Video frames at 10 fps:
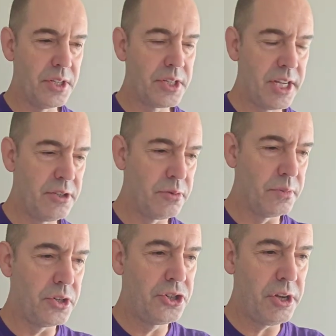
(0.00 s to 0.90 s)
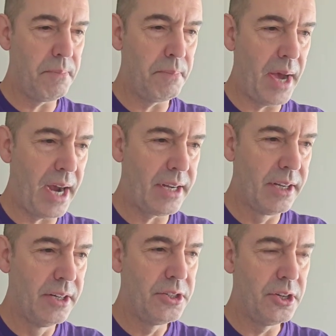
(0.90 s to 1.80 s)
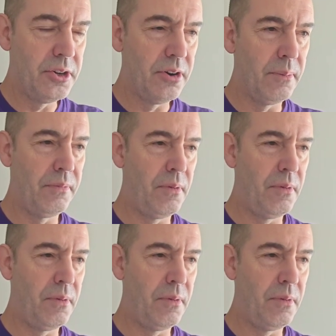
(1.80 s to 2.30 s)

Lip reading: skins would be shipped back to Europe